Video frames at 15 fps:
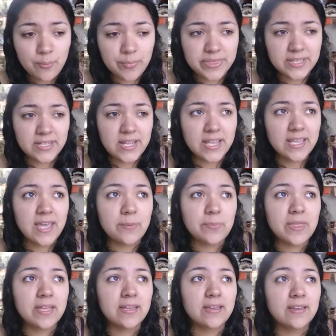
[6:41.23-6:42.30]
But then I
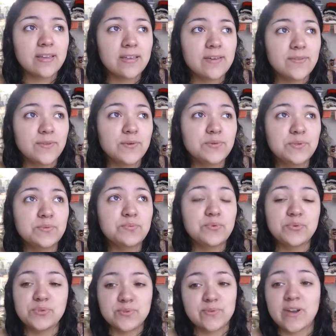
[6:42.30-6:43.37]
kept, like, those
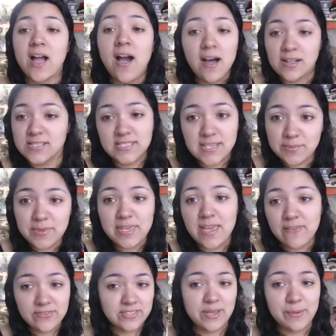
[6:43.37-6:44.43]
roots were haunting me
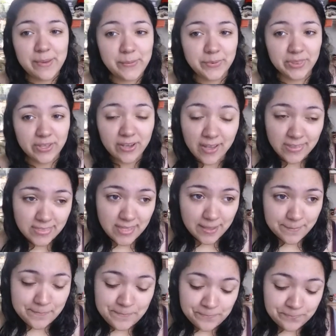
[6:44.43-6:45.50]
every time I would look at
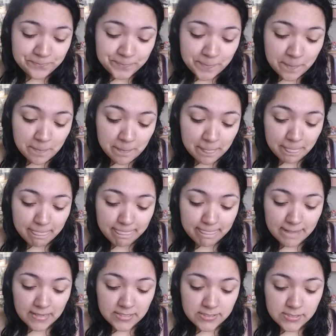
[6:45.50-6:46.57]
them.
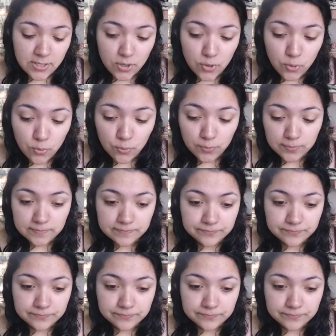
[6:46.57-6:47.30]
So